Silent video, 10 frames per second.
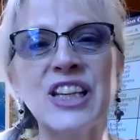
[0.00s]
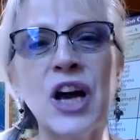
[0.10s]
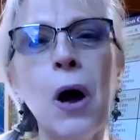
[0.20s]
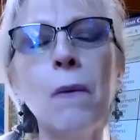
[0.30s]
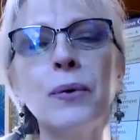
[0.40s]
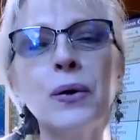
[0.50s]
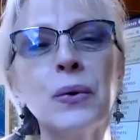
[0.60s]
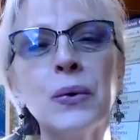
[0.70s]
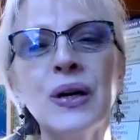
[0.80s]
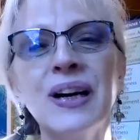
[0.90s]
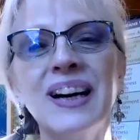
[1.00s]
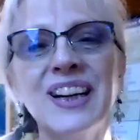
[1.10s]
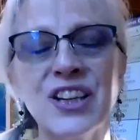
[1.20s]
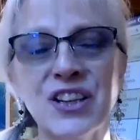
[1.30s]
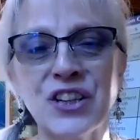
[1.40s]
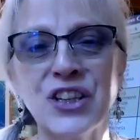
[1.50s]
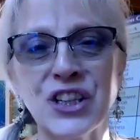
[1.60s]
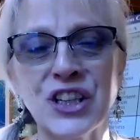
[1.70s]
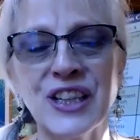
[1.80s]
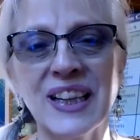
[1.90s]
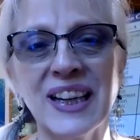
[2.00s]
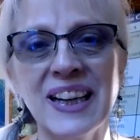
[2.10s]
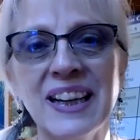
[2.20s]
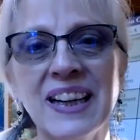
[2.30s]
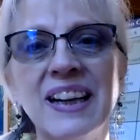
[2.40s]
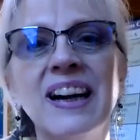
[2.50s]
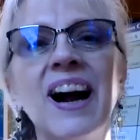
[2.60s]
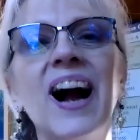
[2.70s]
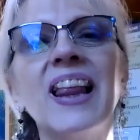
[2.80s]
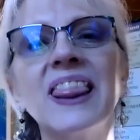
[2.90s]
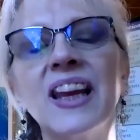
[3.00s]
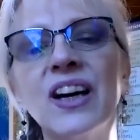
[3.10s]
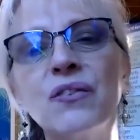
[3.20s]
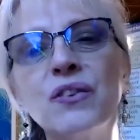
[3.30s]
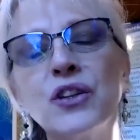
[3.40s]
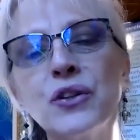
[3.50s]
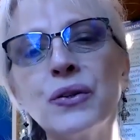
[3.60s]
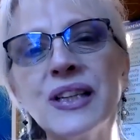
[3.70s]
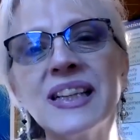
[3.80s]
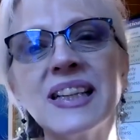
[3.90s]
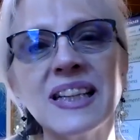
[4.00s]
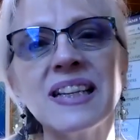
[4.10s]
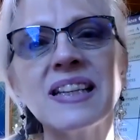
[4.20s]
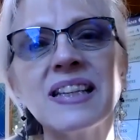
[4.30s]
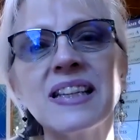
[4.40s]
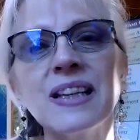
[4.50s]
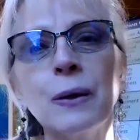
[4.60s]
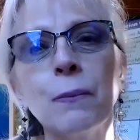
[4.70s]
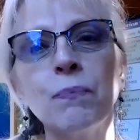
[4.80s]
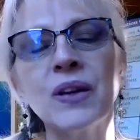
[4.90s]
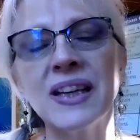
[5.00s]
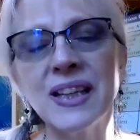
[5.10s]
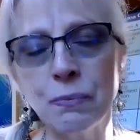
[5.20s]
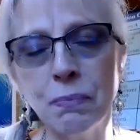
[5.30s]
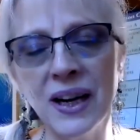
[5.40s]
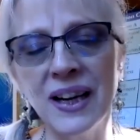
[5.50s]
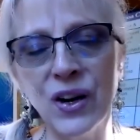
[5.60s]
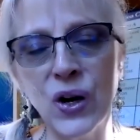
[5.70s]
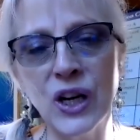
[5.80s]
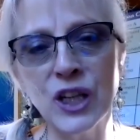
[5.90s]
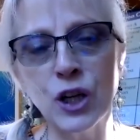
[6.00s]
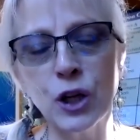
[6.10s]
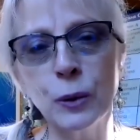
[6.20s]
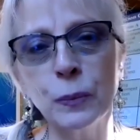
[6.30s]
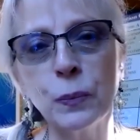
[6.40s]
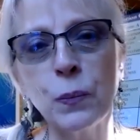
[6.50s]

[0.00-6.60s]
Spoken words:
to help you on your journey. I love doing this. It is my honor.